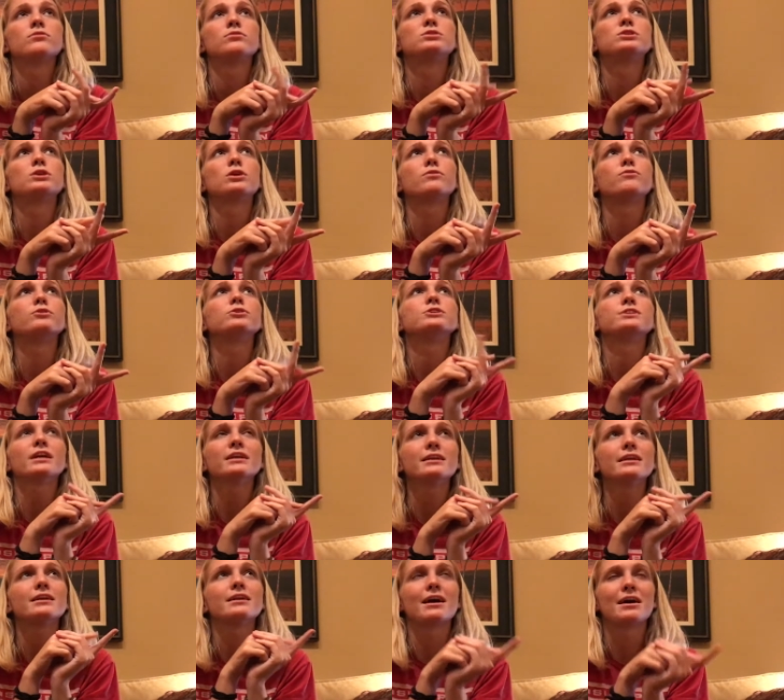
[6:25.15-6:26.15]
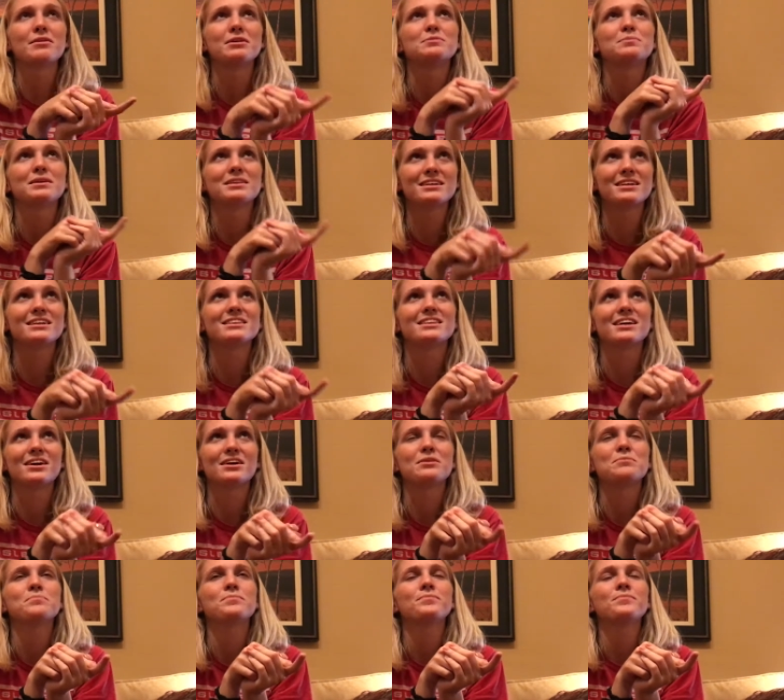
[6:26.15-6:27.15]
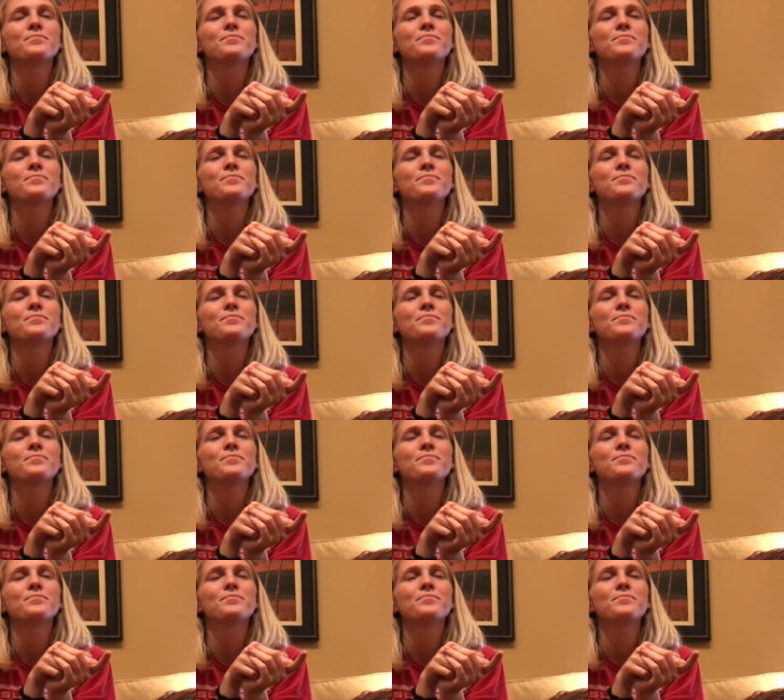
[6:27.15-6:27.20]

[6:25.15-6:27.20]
So for Sunday night, we spent the night there.